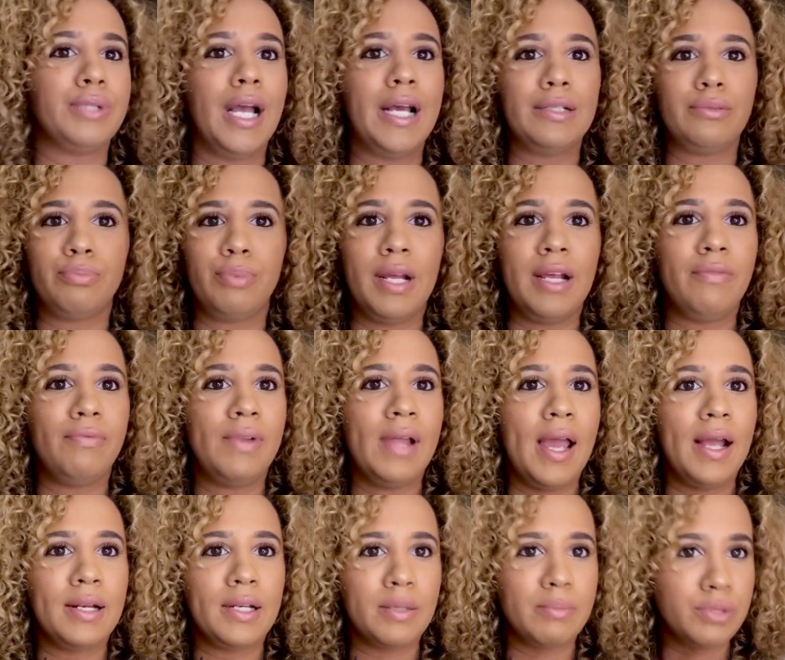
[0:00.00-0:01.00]
That's red
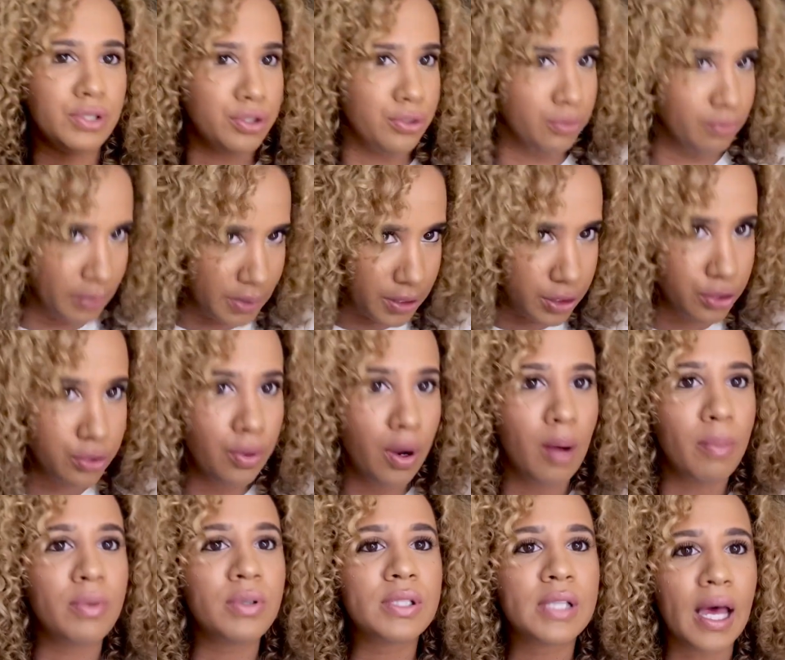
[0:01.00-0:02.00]
flag number 2, bitch. You
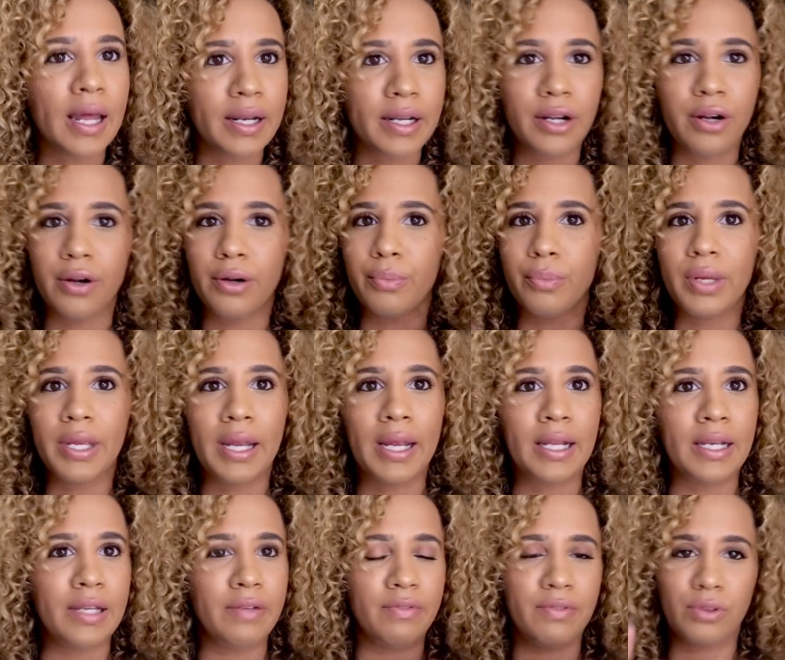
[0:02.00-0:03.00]
almost out of here, and we
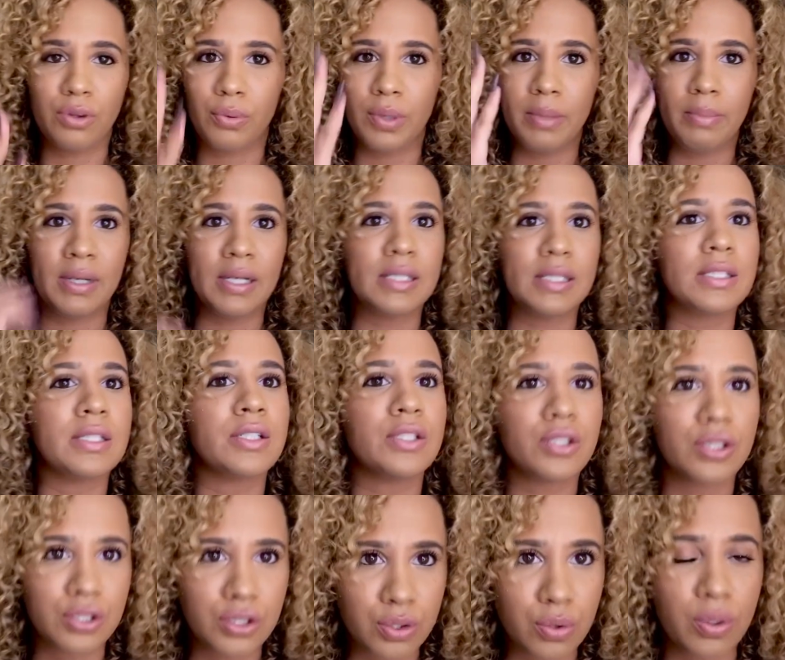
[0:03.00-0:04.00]
ain't even 3 minutes into
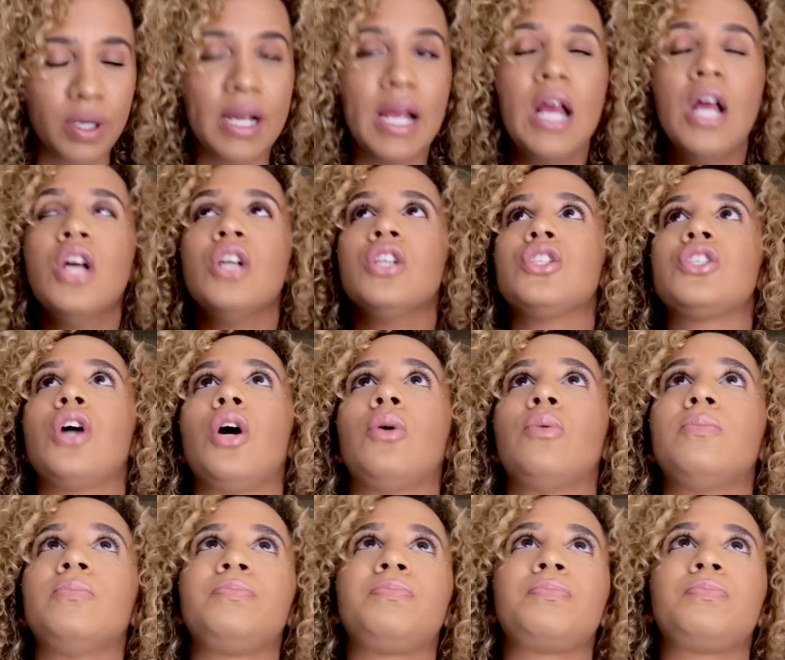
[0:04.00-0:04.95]
the story. So